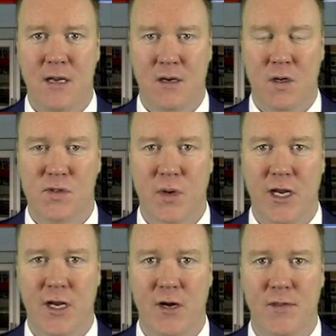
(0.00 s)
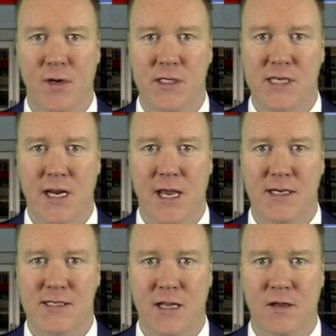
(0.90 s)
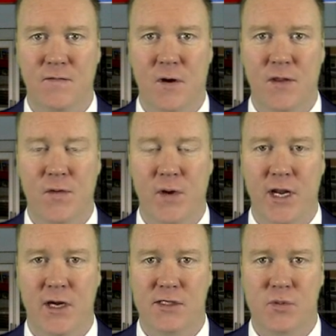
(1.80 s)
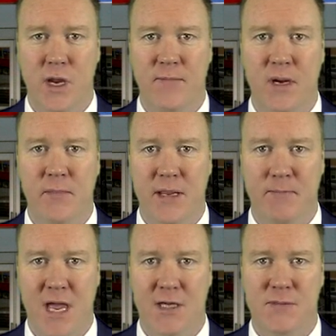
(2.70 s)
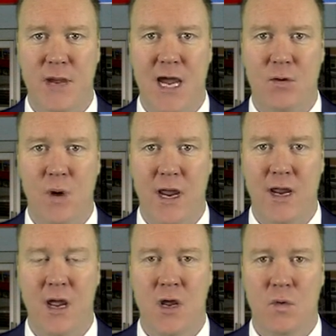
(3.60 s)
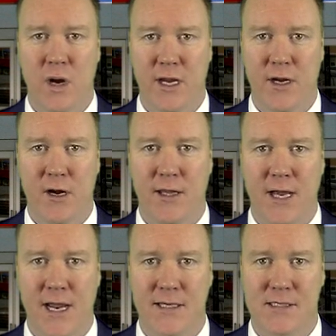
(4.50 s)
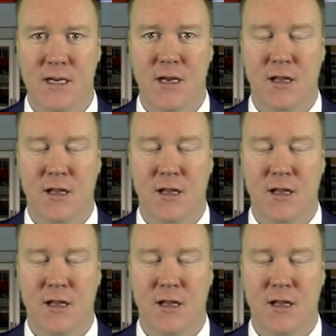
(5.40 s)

Goes right here Thursday night as I look for a 3-0 sweep and a big bounce back way right here on the ice.